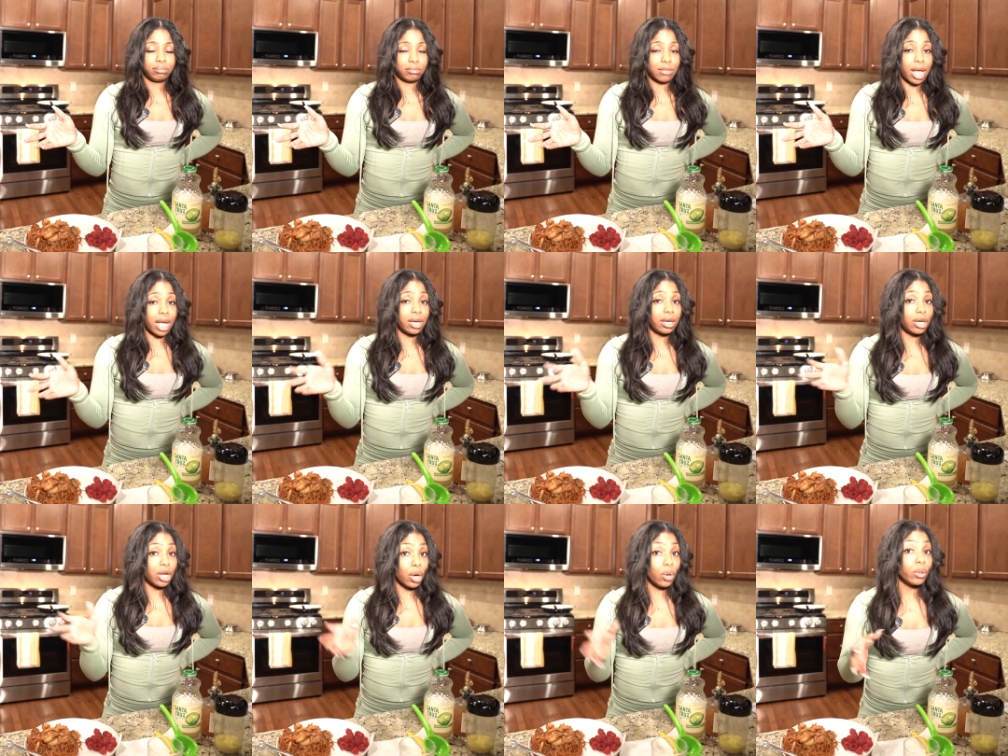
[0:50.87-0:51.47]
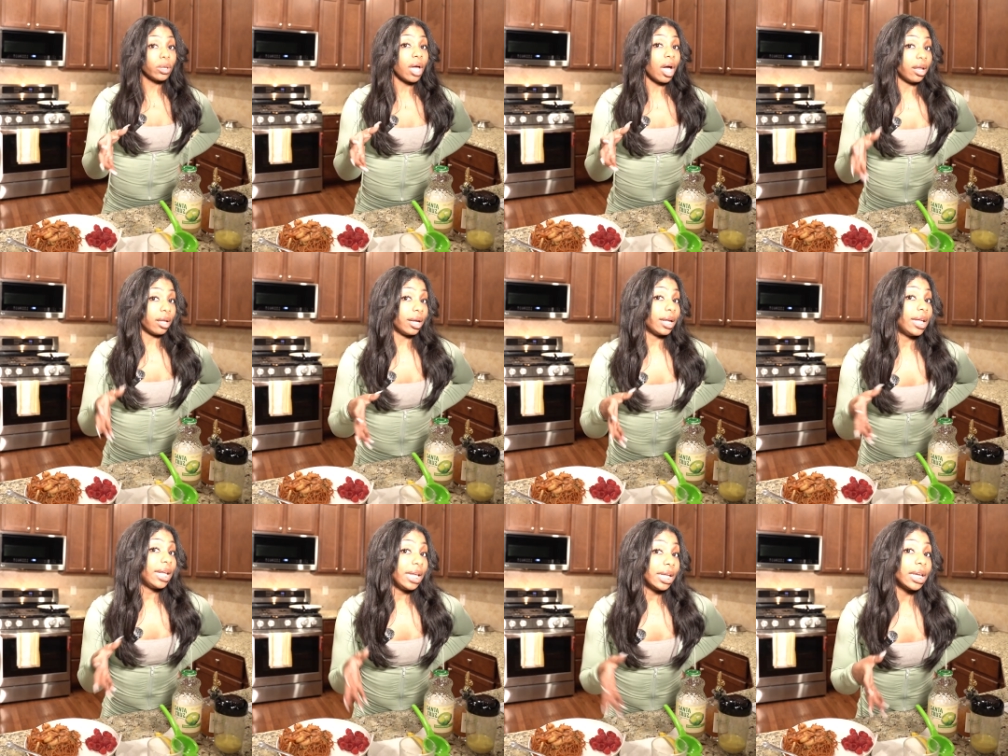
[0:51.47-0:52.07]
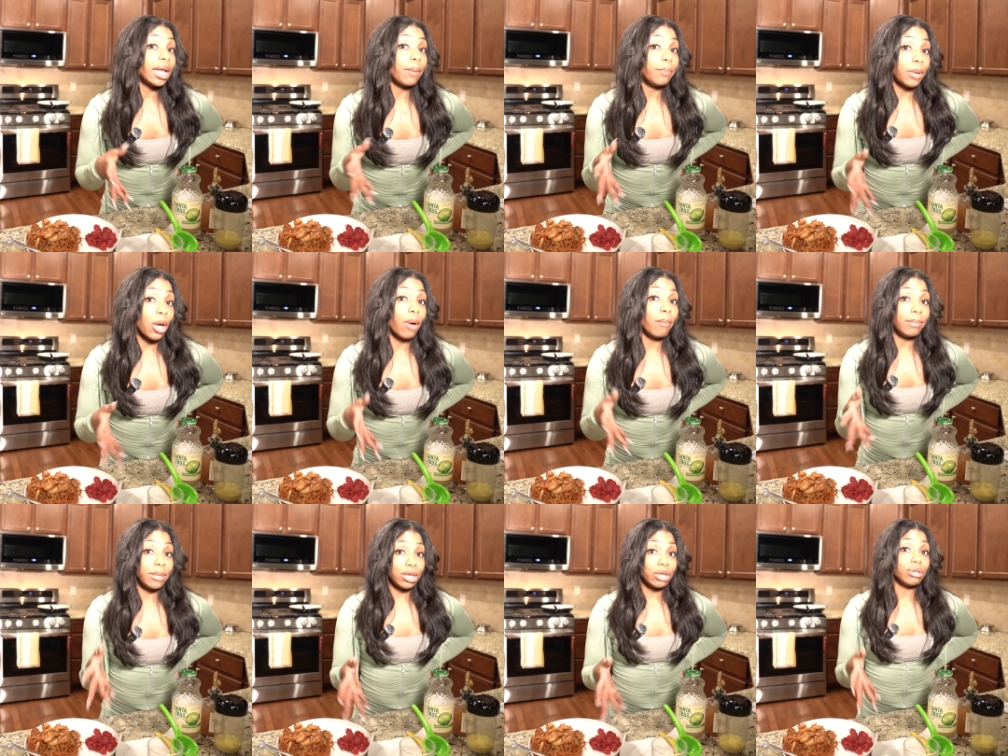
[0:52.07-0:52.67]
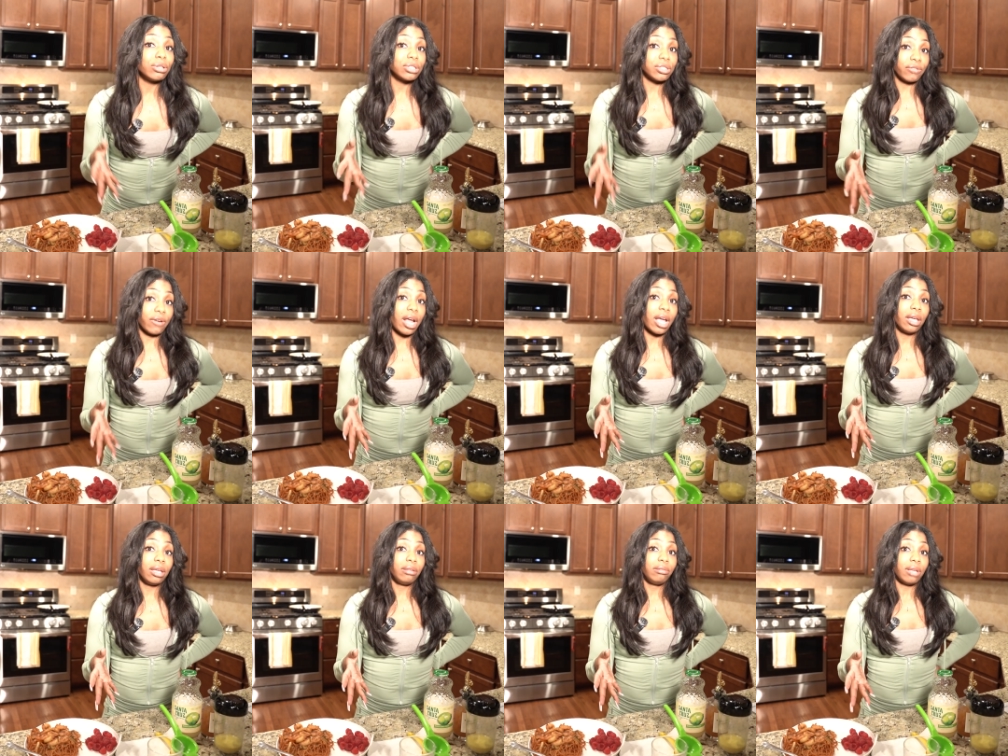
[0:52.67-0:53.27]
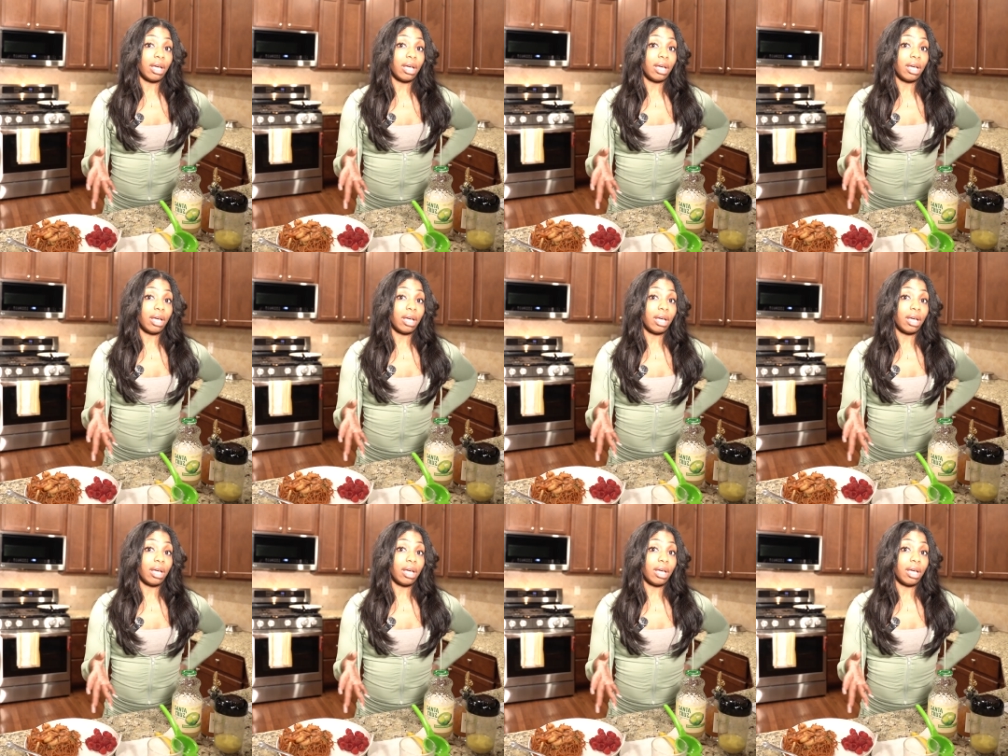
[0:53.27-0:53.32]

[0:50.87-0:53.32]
I know y'all are heating up y'all meals, right?